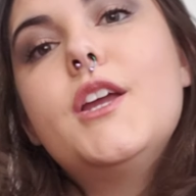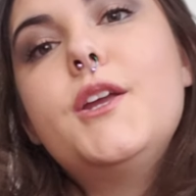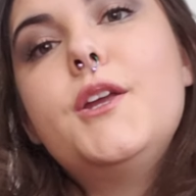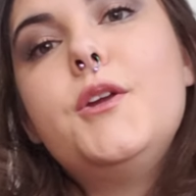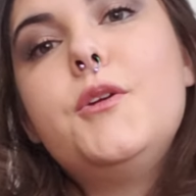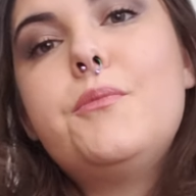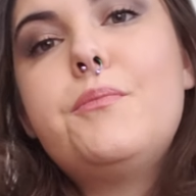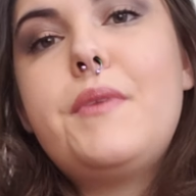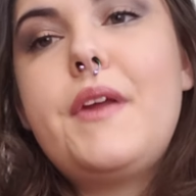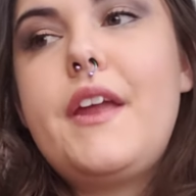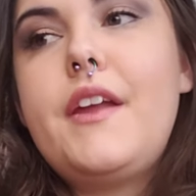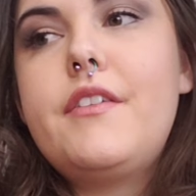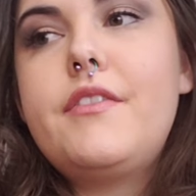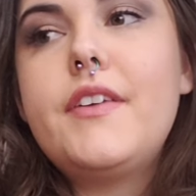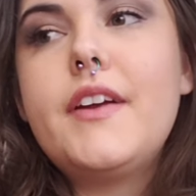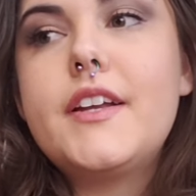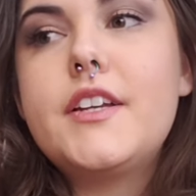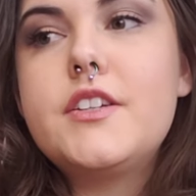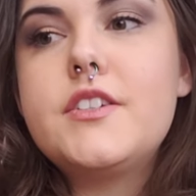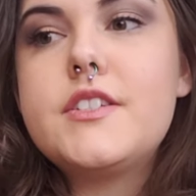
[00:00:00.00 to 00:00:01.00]
you may
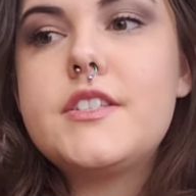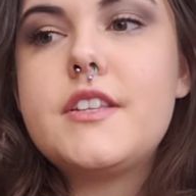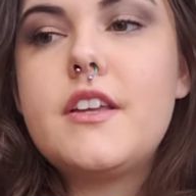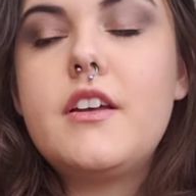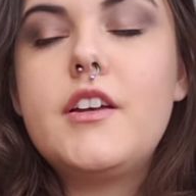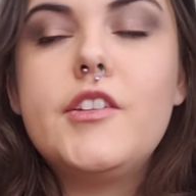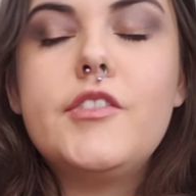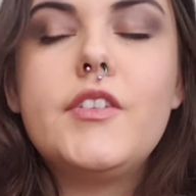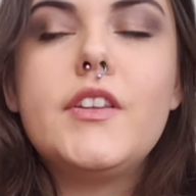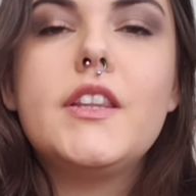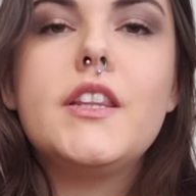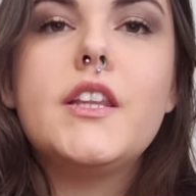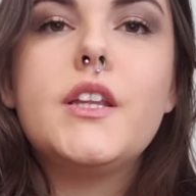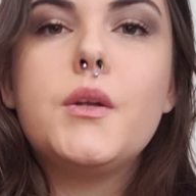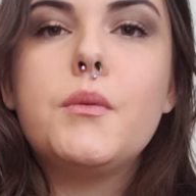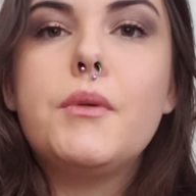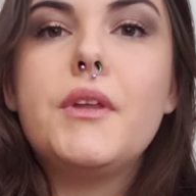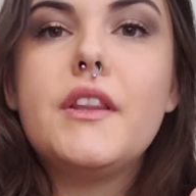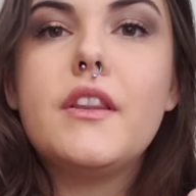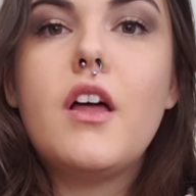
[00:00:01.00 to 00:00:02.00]
find yourself a
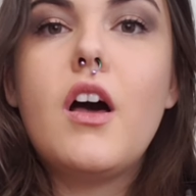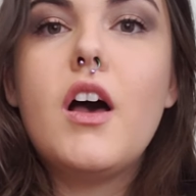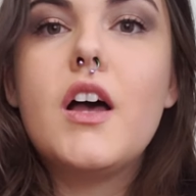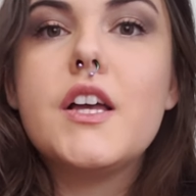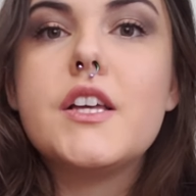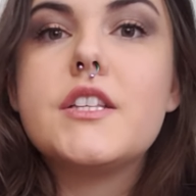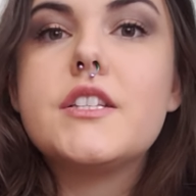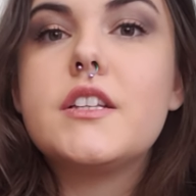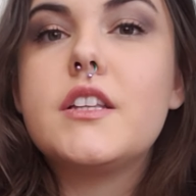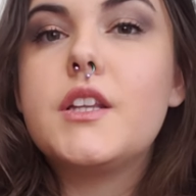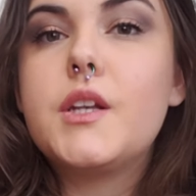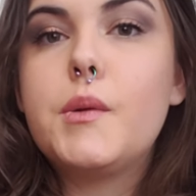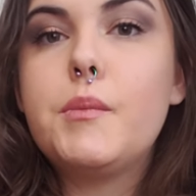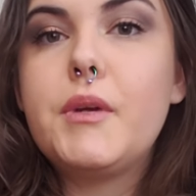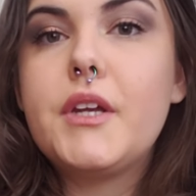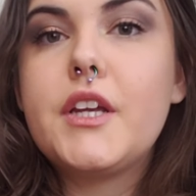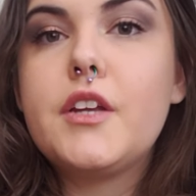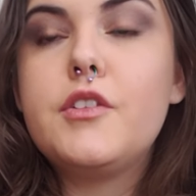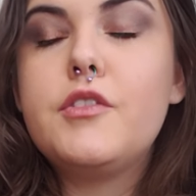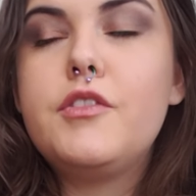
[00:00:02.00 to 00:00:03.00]
little bit lost, a little
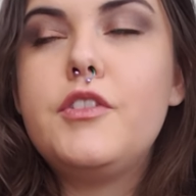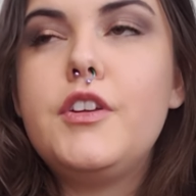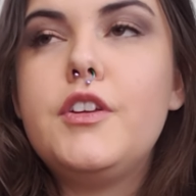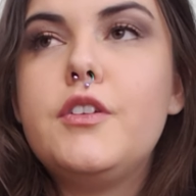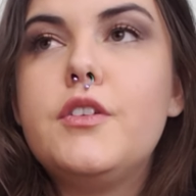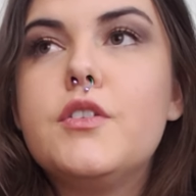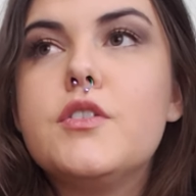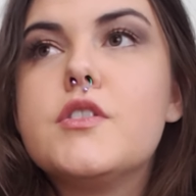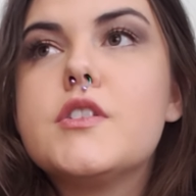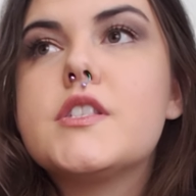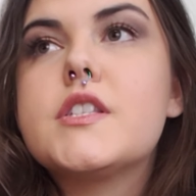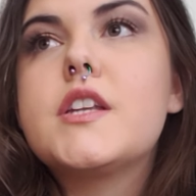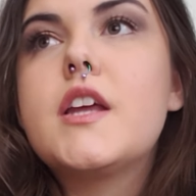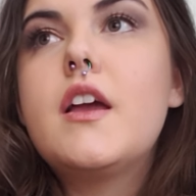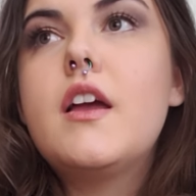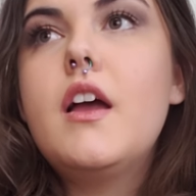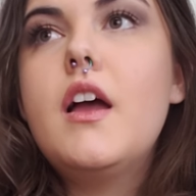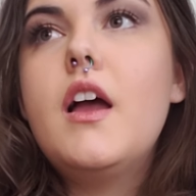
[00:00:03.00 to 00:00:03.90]
bit confused.